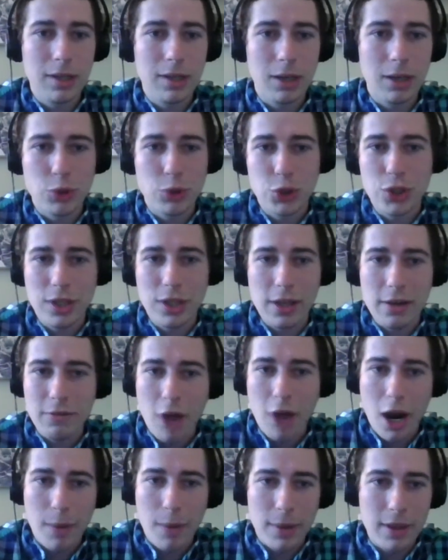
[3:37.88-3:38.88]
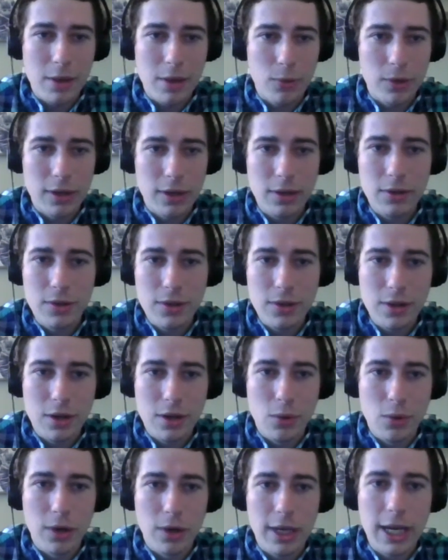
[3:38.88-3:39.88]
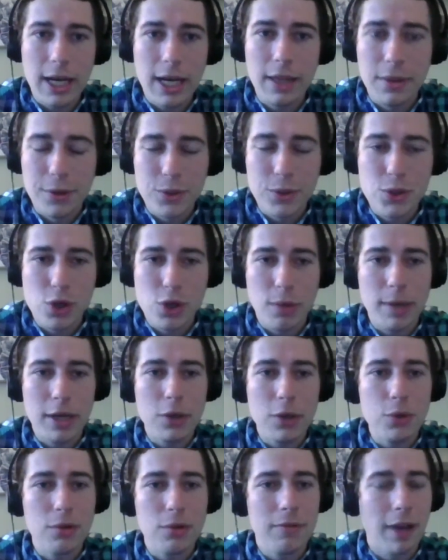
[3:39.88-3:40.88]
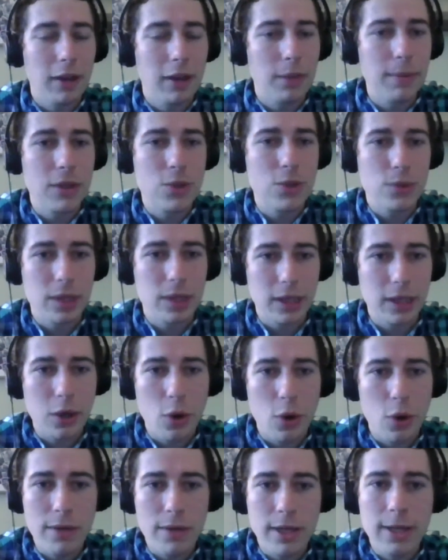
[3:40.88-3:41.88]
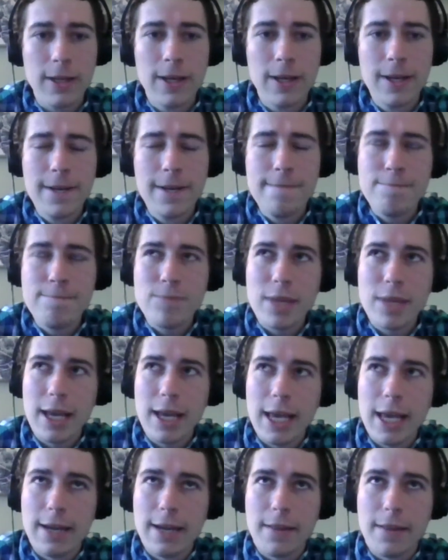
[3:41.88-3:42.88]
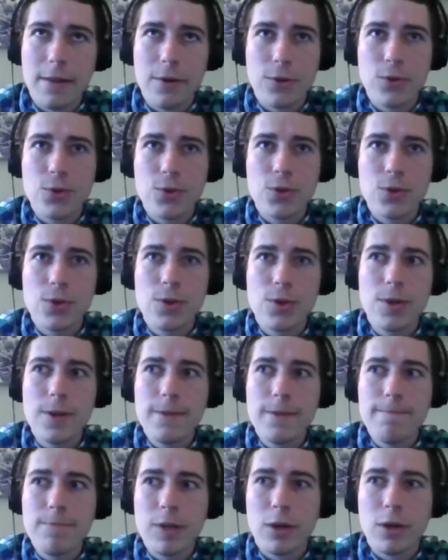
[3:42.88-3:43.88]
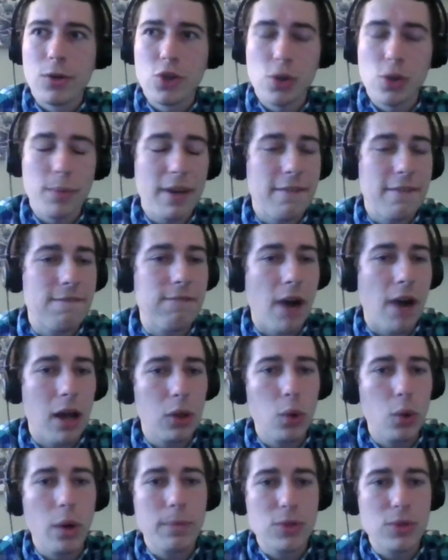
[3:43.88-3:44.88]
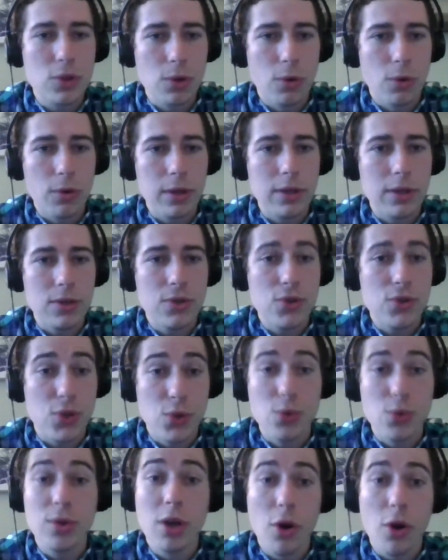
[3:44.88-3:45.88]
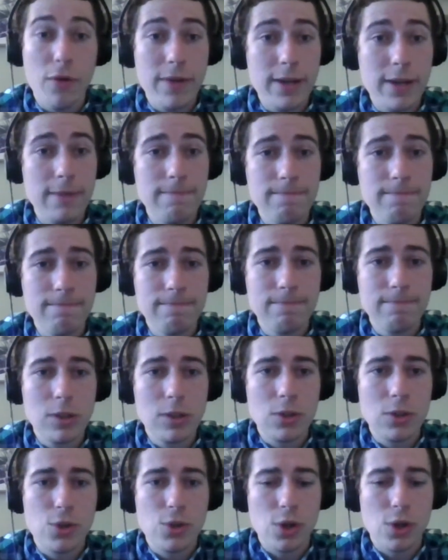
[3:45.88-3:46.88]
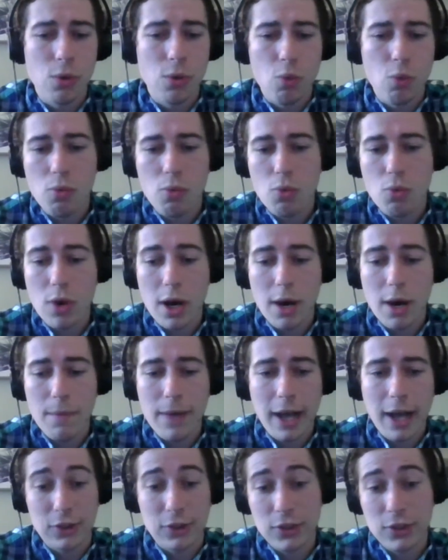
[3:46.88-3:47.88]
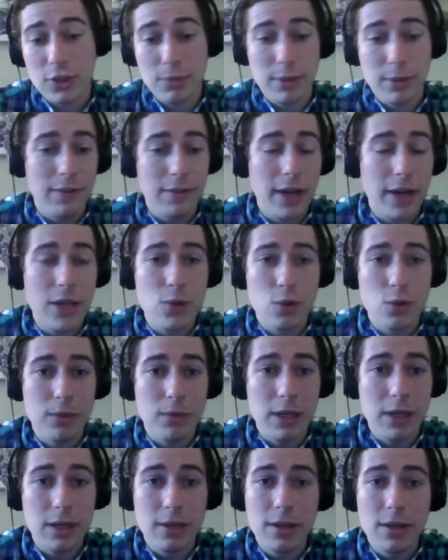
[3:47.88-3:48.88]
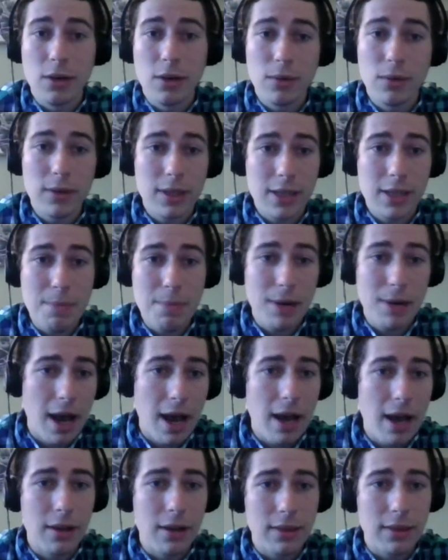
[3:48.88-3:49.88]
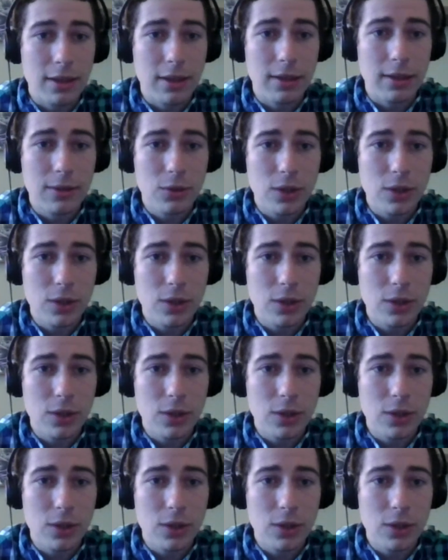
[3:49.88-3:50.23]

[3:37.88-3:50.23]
Just in the environment that we're in, and there's so many new developments within COVID, and there's so many follow-up stories to COVID. So actually, some advice would be to keep an eye on the